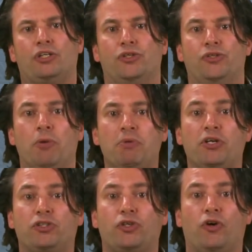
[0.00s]
The
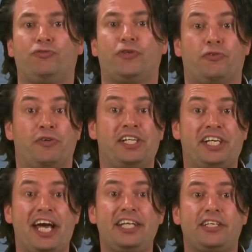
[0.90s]
dominance of
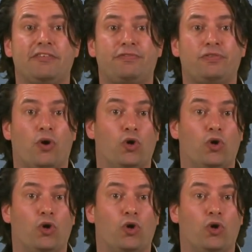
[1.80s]
radiative,